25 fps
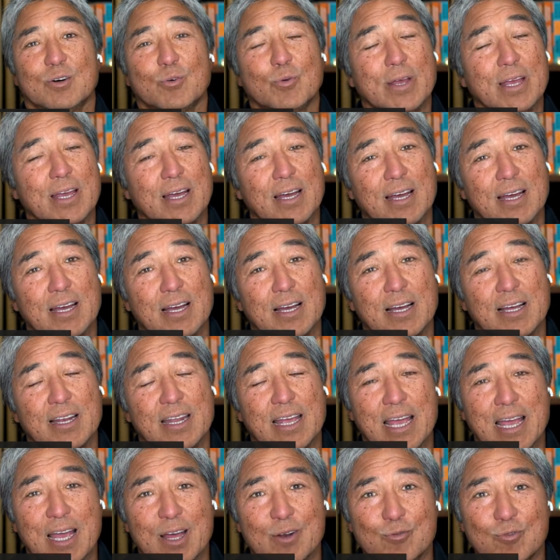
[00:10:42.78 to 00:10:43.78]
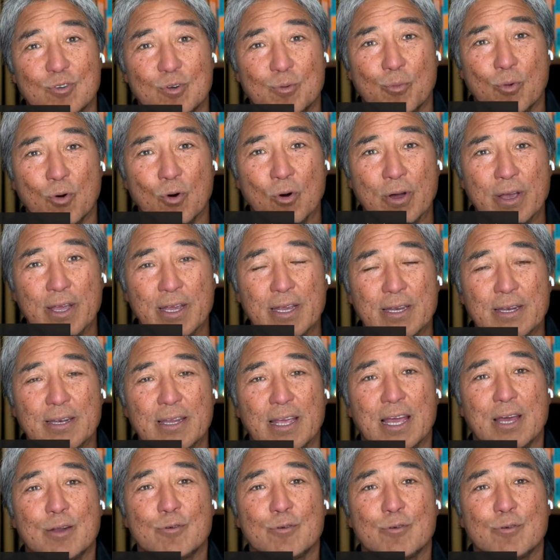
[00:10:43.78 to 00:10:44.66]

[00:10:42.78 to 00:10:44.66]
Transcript: We had Anne Ramoyne.